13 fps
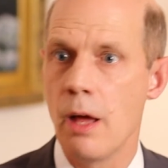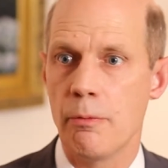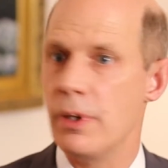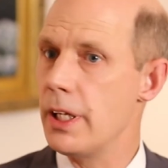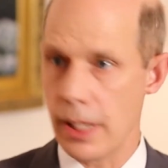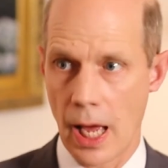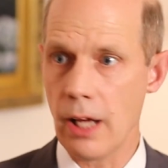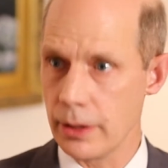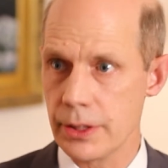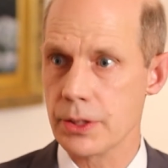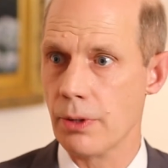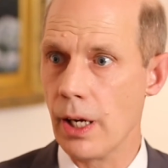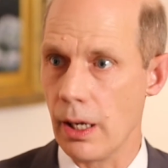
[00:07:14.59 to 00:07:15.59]
But he held
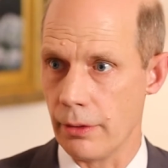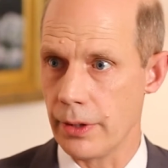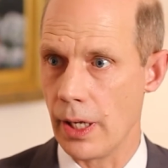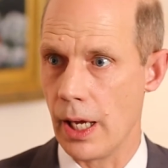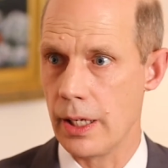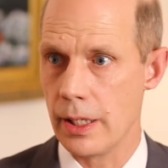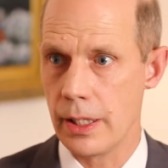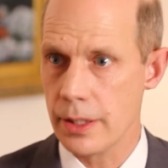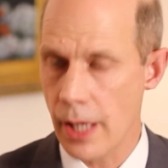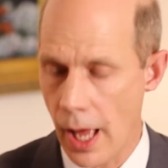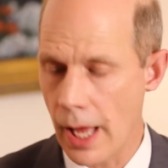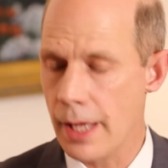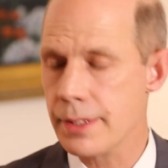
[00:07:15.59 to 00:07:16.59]
his ground, and he
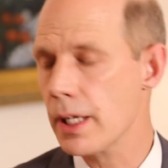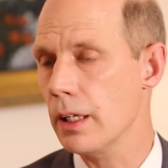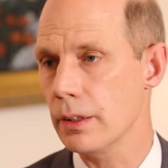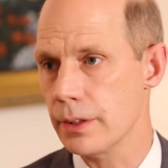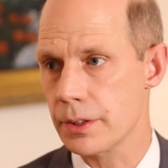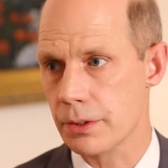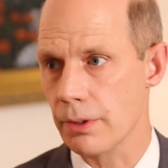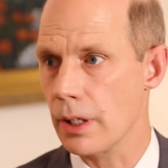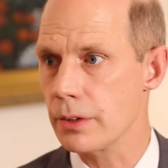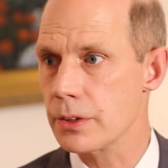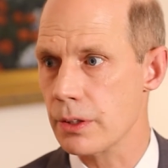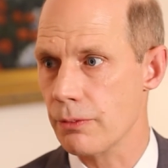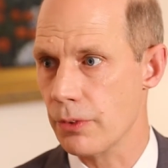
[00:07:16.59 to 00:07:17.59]
has held his
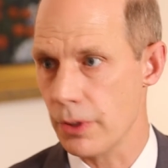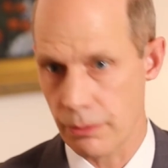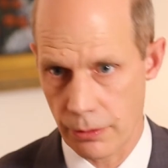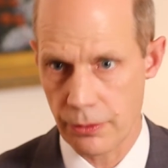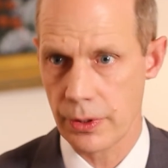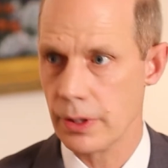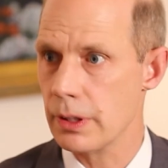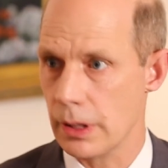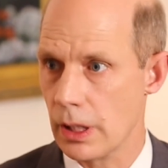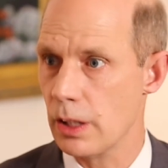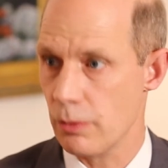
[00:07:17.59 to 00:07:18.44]
grounds for the